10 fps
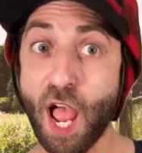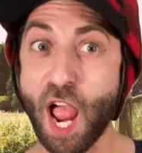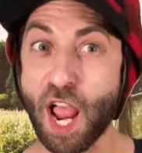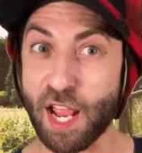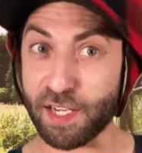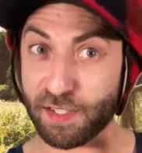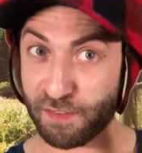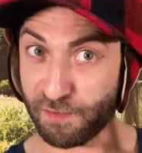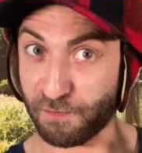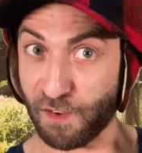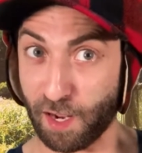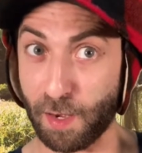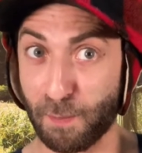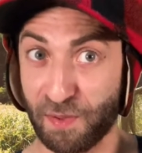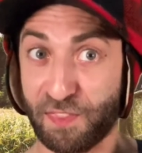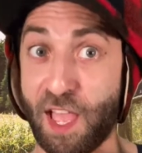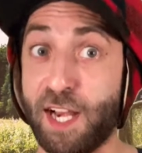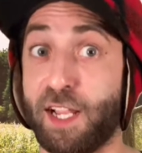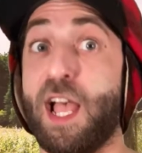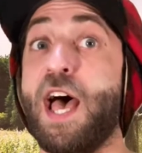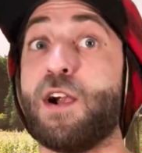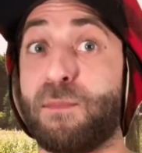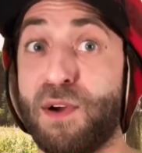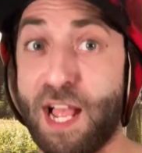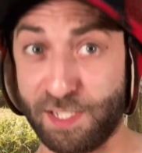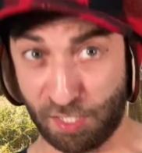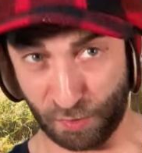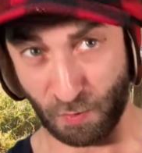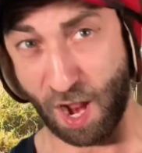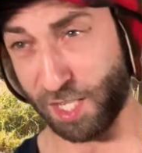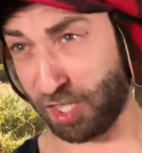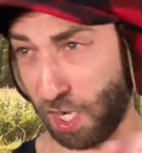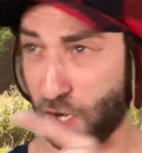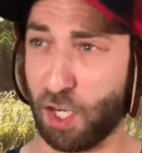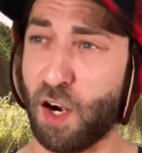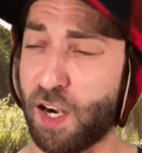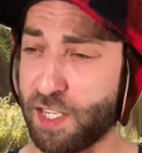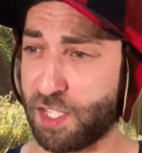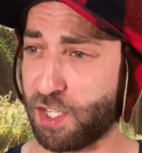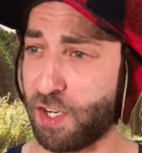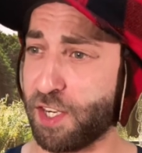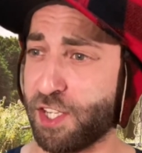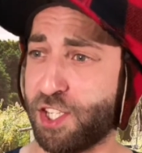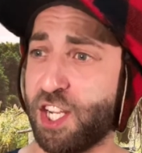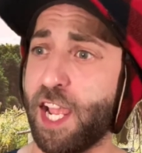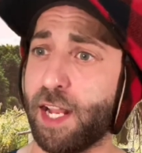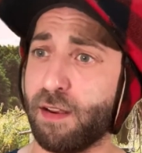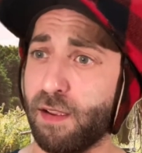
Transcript: and fucking pathetic enterprises watch their currents turn to shit